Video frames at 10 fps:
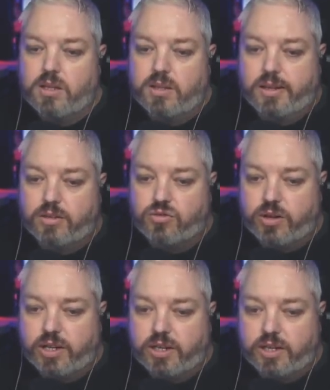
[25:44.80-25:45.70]
That goes
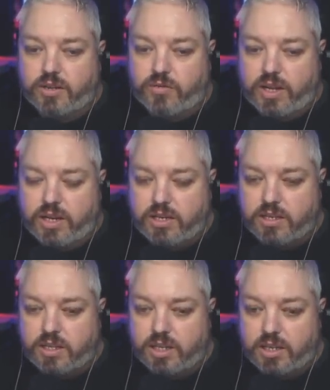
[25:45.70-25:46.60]
right, gets fed
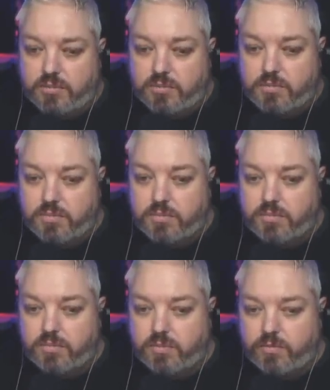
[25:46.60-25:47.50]
into them.
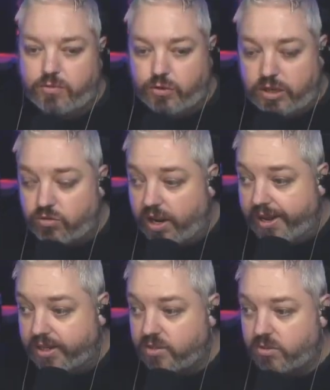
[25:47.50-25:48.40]
3
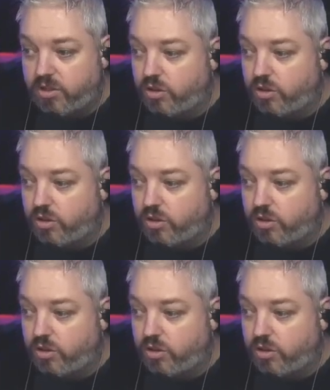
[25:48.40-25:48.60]
racks, which